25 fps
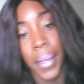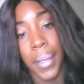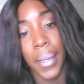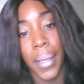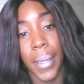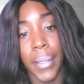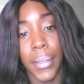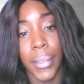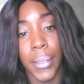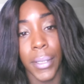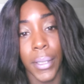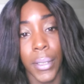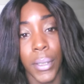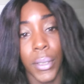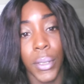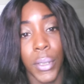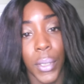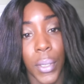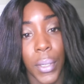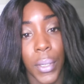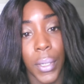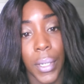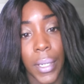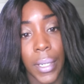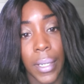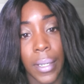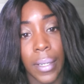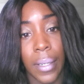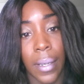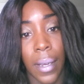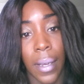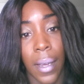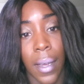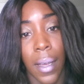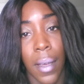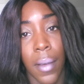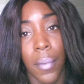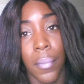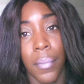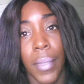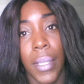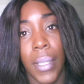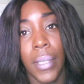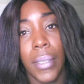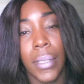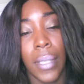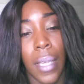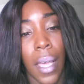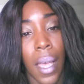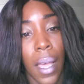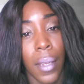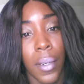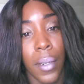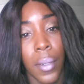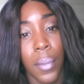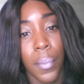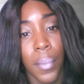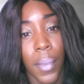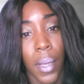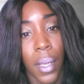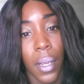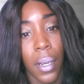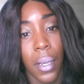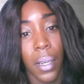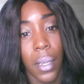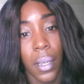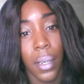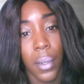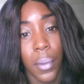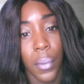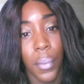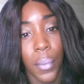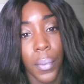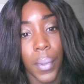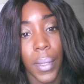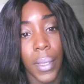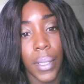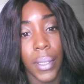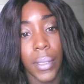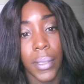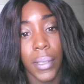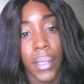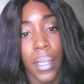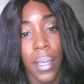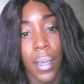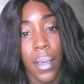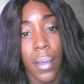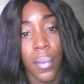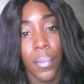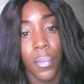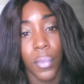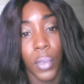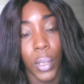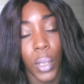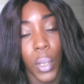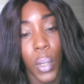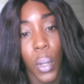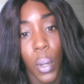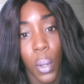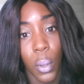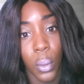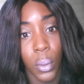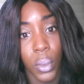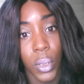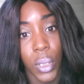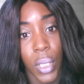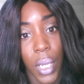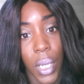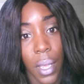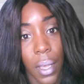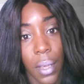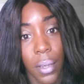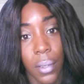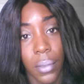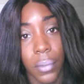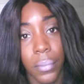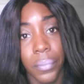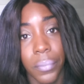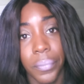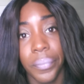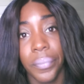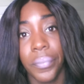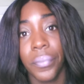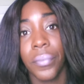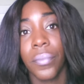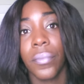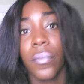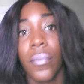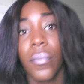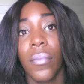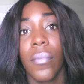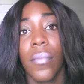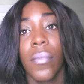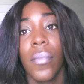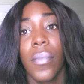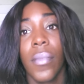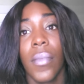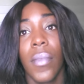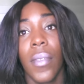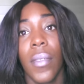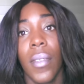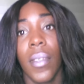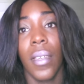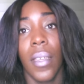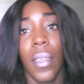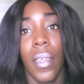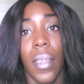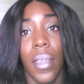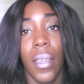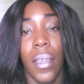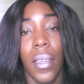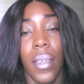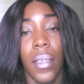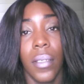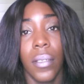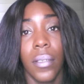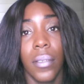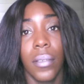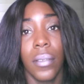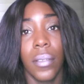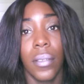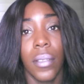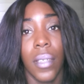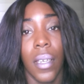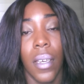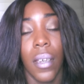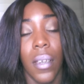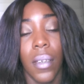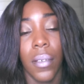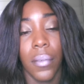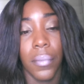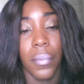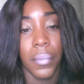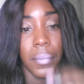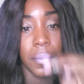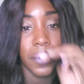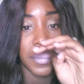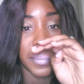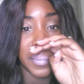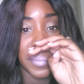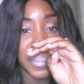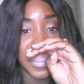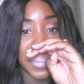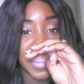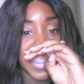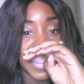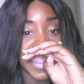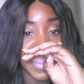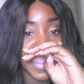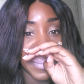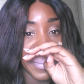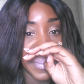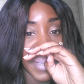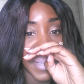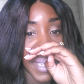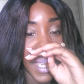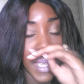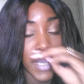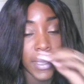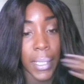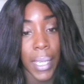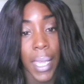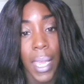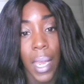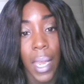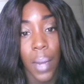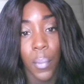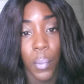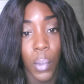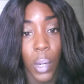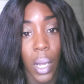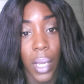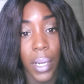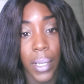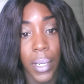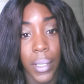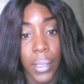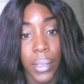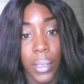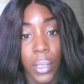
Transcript: It's inserted. It's a condom on it with some really cold gel, and has a camera on it.